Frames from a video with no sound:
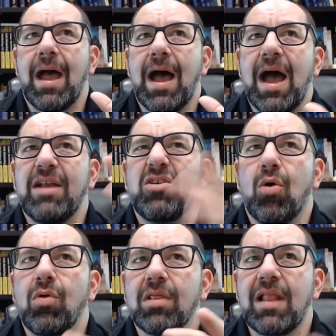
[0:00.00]
I
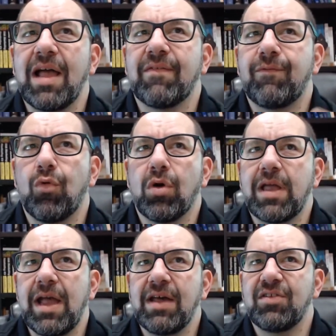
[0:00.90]
don't like
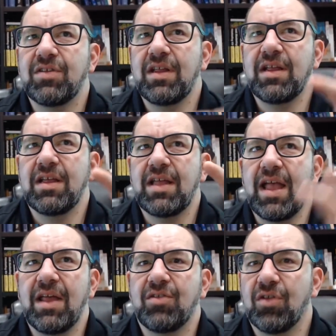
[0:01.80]
forecasting
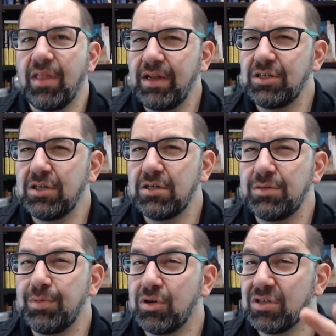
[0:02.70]
cancellations
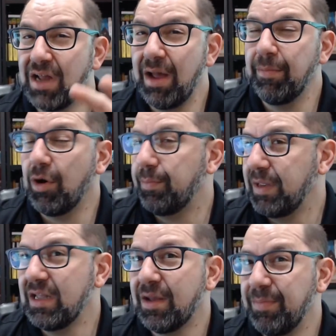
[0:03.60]
because
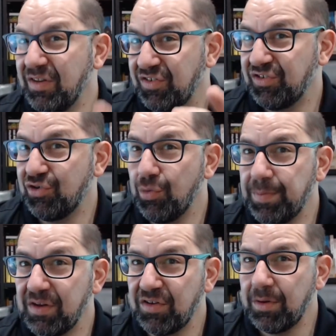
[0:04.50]
MLB can be
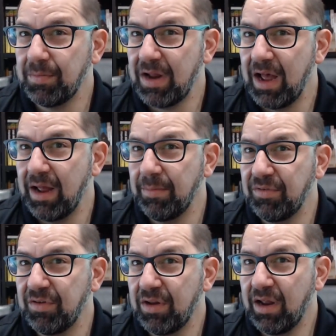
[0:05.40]
stupid
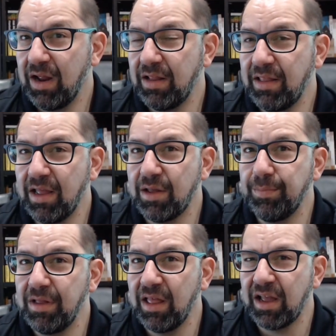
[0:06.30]
sometimes. And they could
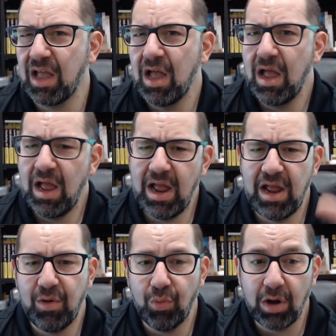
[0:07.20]
be like,
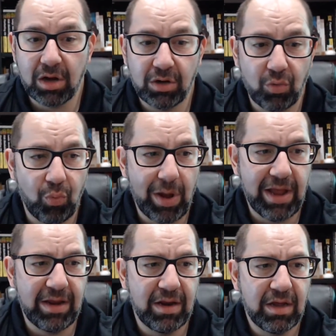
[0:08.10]
hey, we're going to
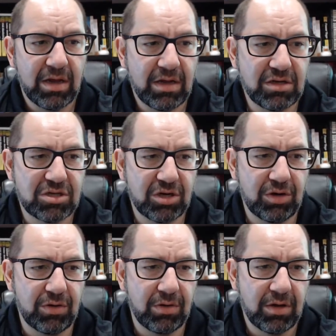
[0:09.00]
wait
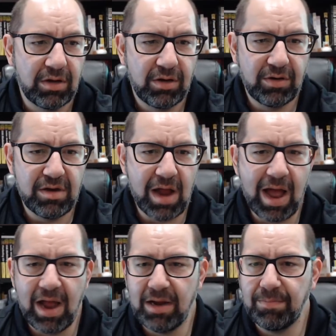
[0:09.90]
until
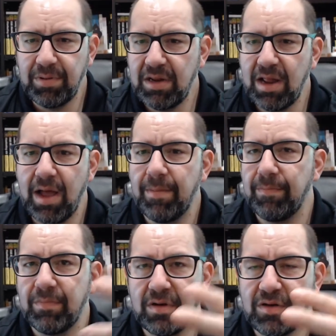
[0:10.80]
9
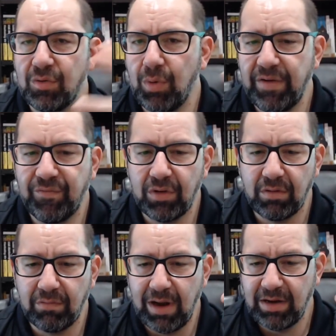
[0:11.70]
p.m. to wait for
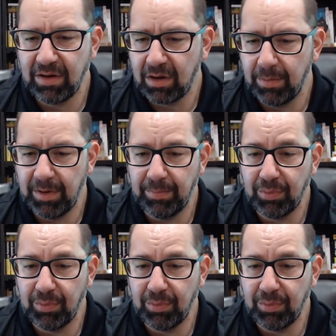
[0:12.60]
the rain to come in.